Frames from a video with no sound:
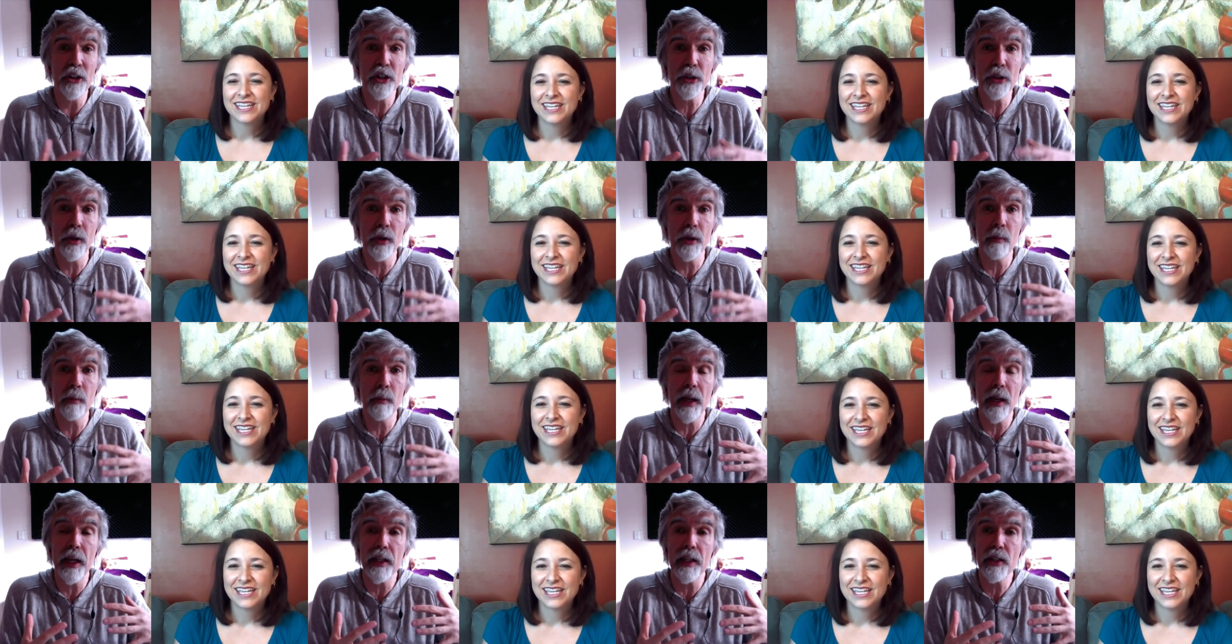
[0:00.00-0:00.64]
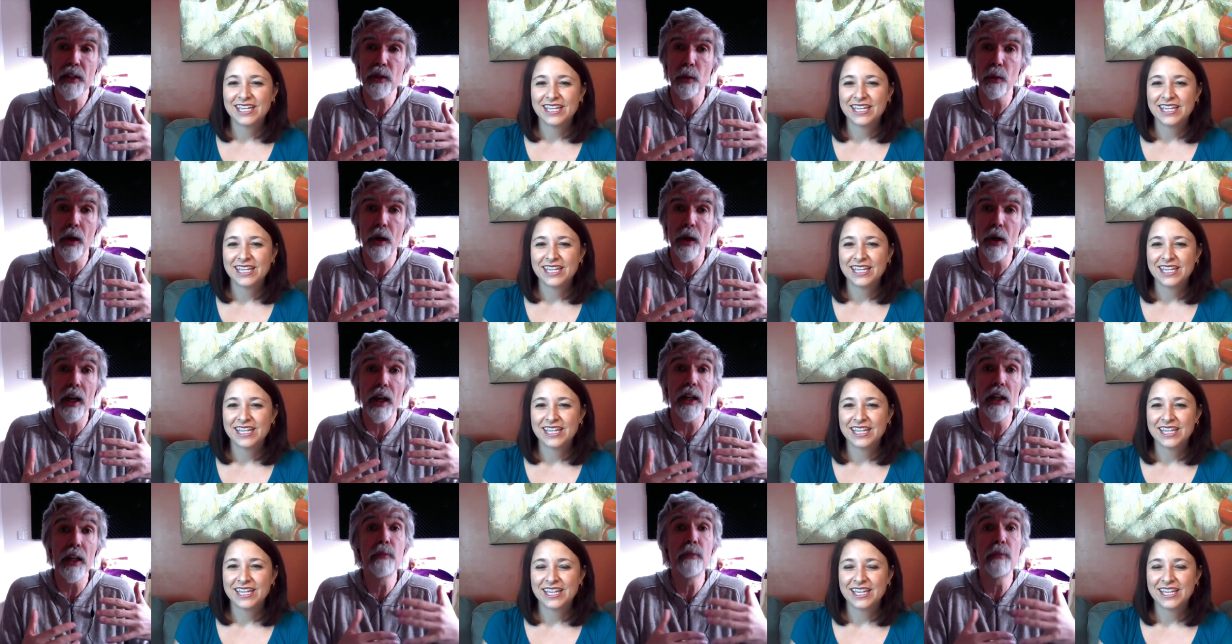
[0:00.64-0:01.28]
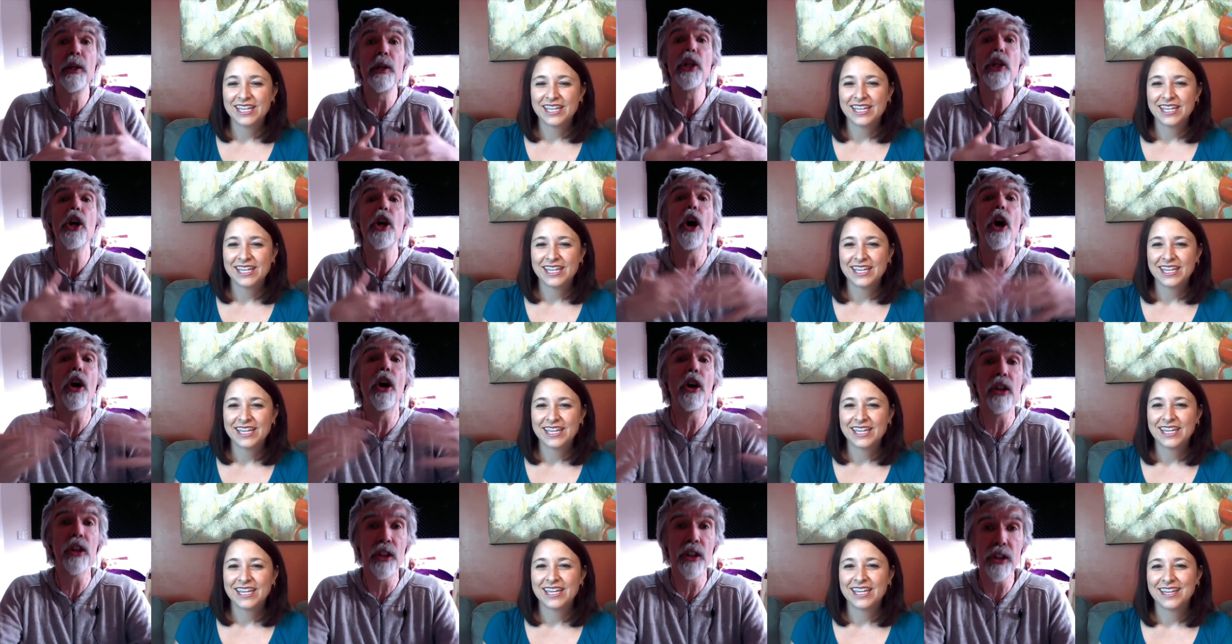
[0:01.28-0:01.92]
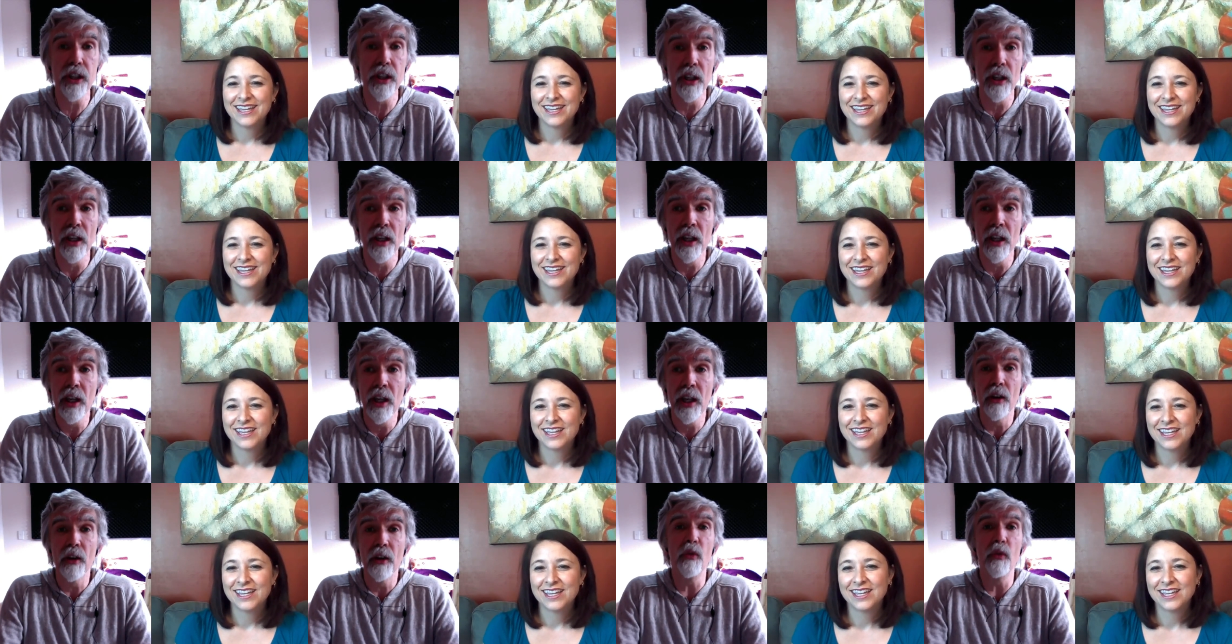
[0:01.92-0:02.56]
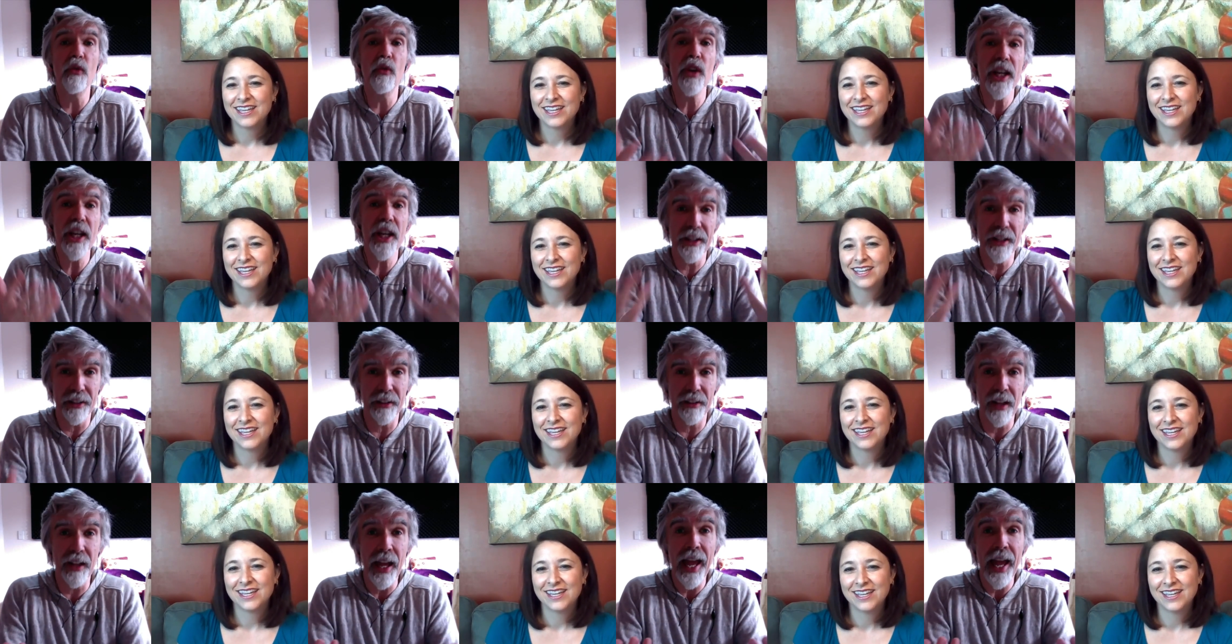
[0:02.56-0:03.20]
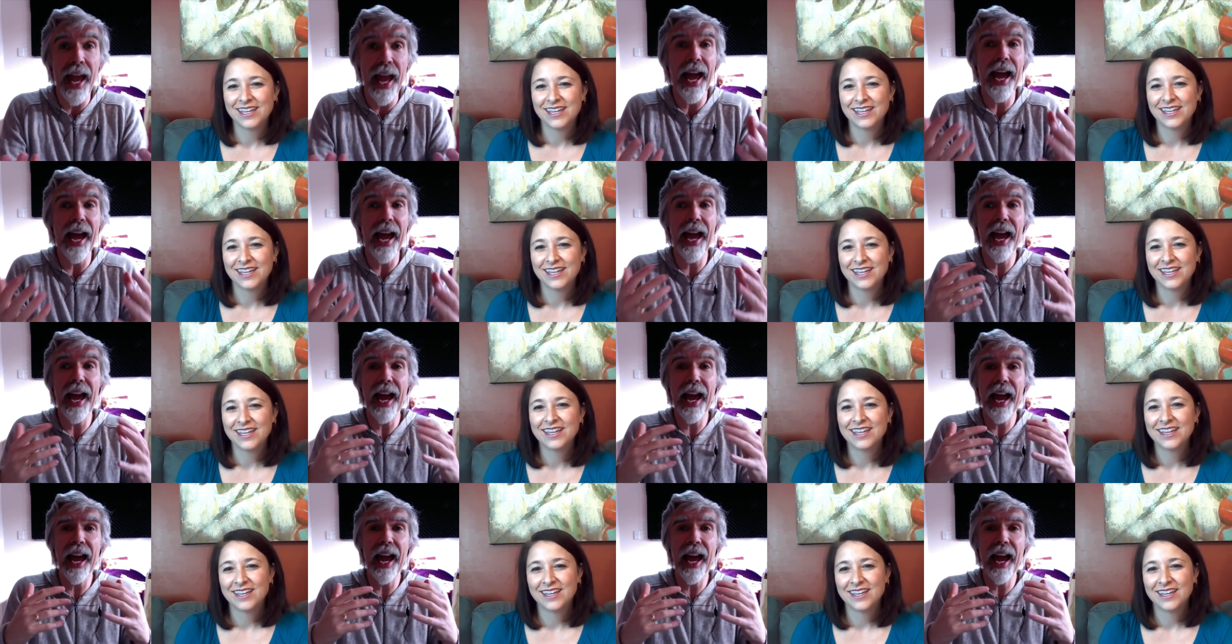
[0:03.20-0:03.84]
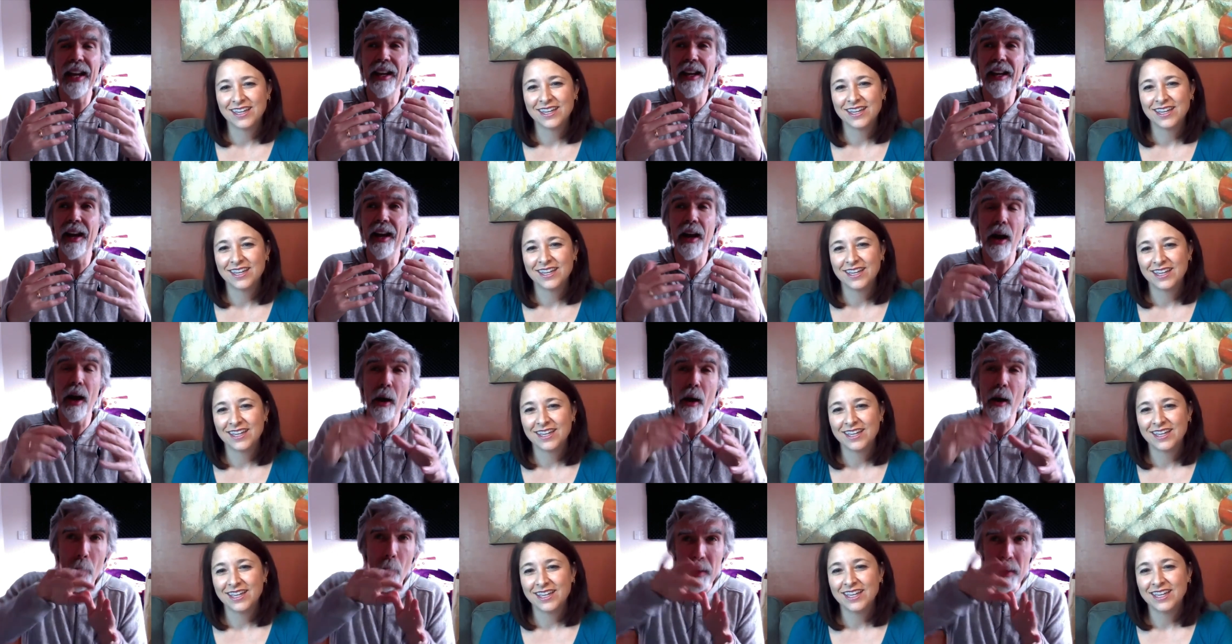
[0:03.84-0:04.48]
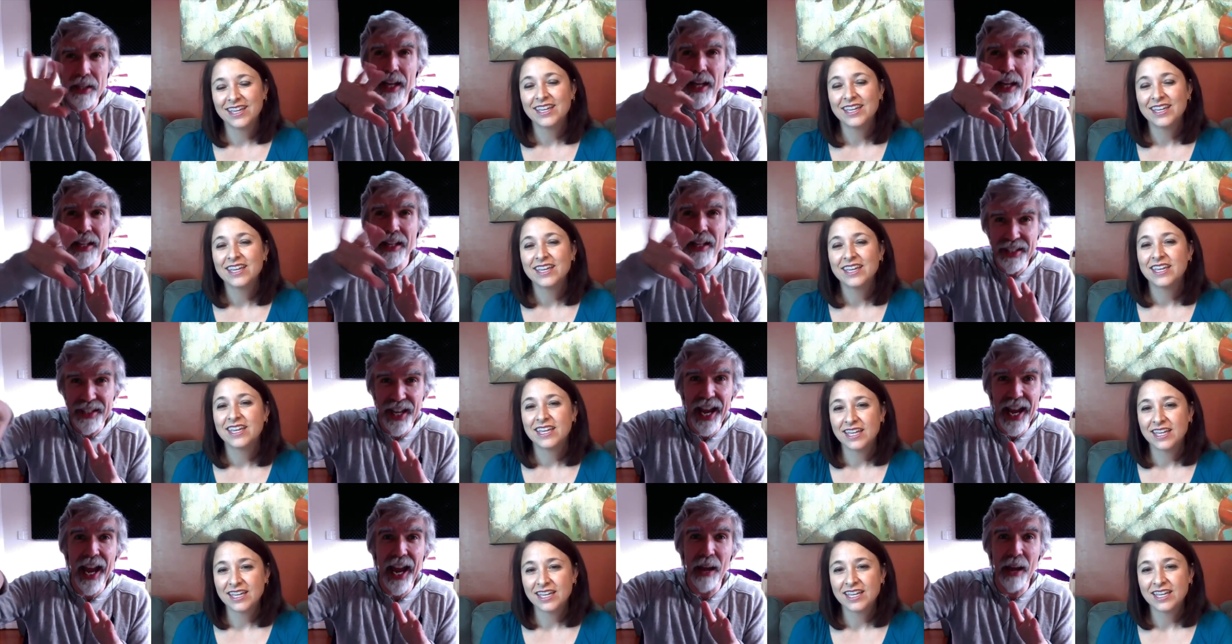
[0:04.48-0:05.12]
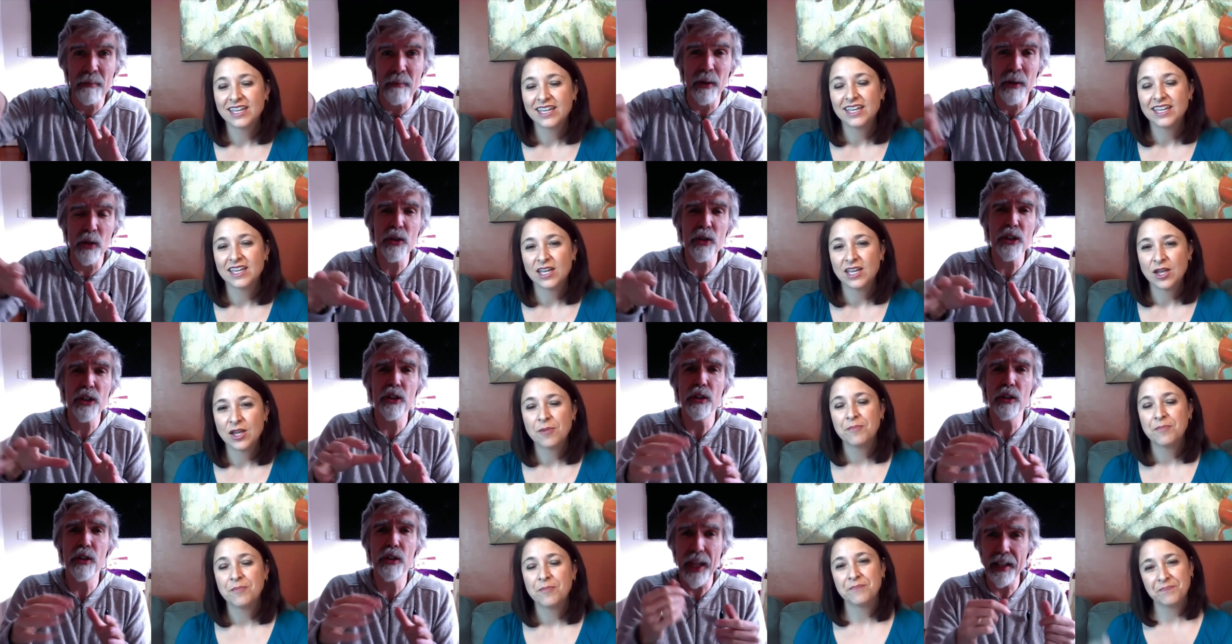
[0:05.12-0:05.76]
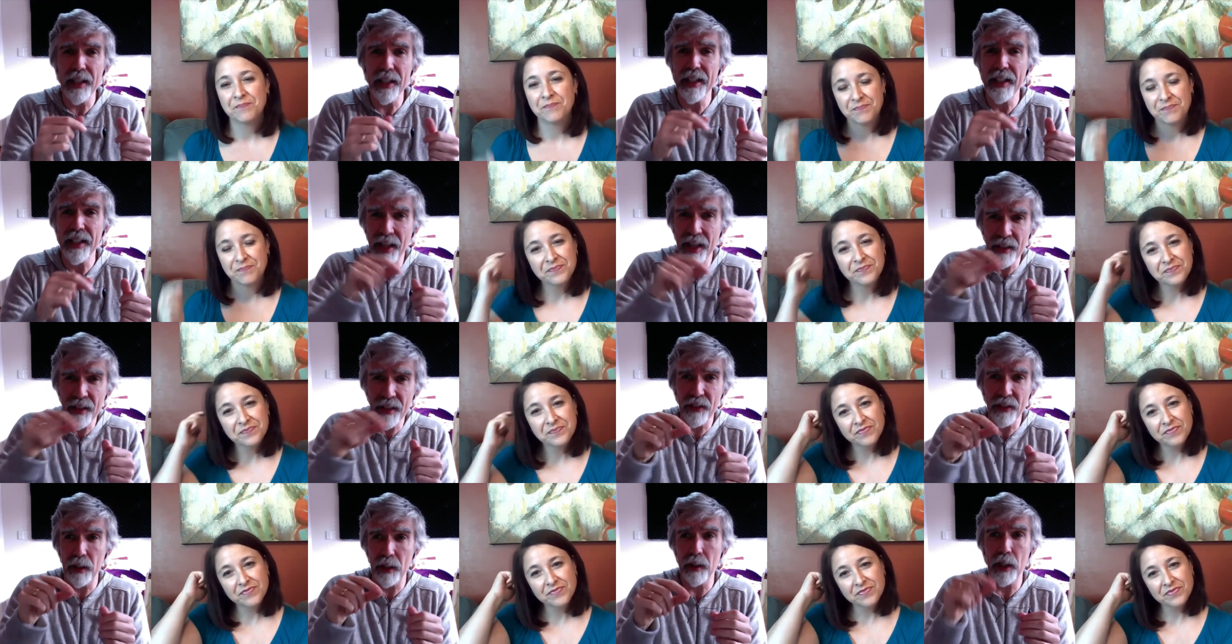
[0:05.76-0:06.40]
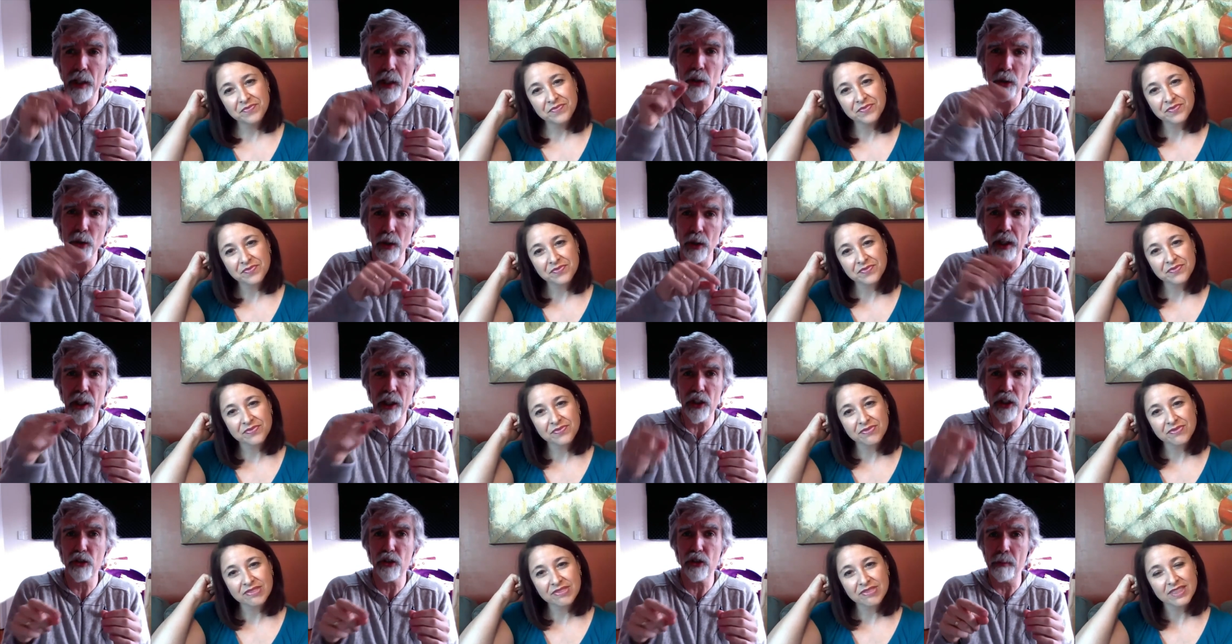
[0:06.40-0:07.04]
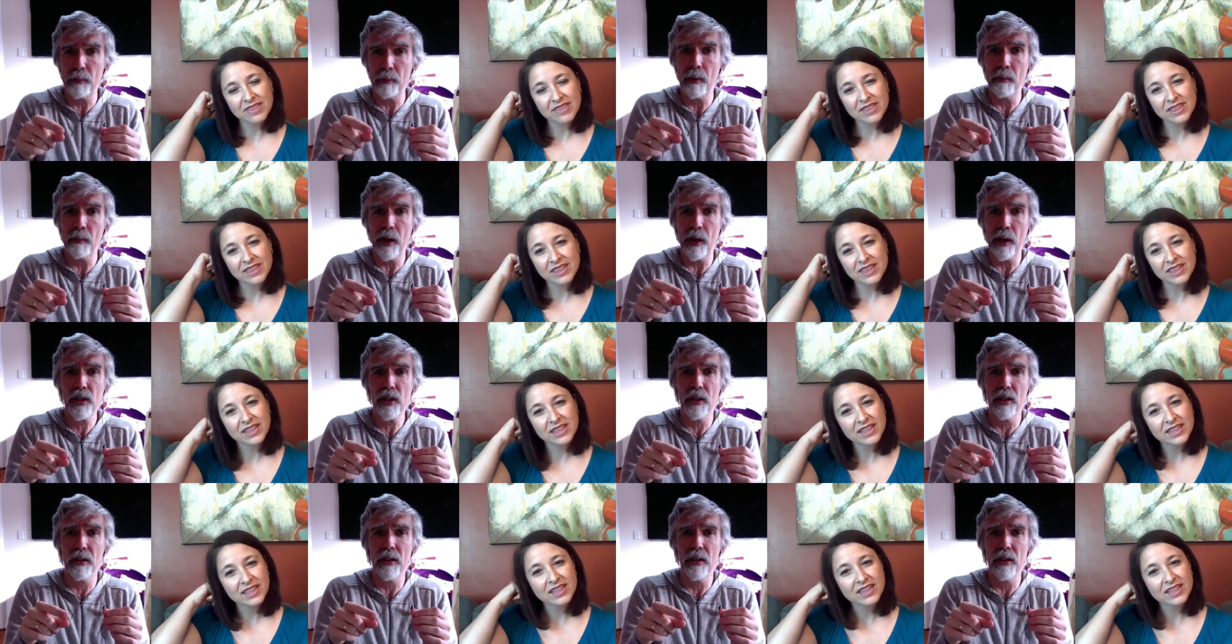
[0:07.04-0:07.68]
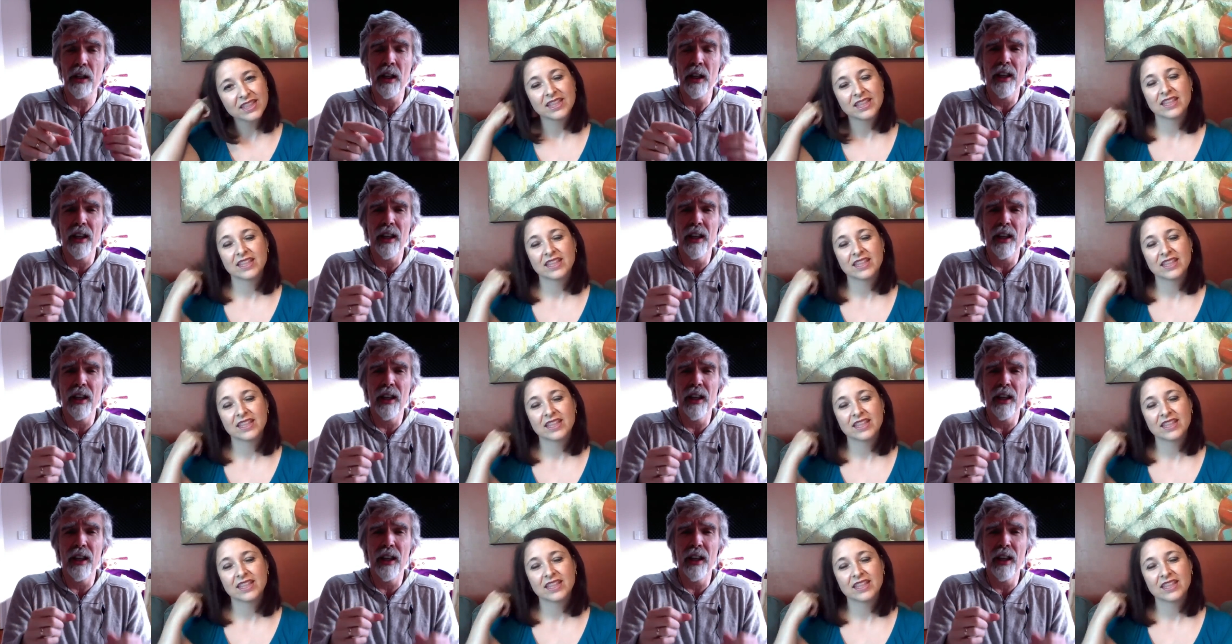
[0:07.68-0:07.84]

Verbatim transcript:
Speaker 1: to a place where it's beyond real, and uh, I mean that's that. But also you get another thing they call it extreme emotion.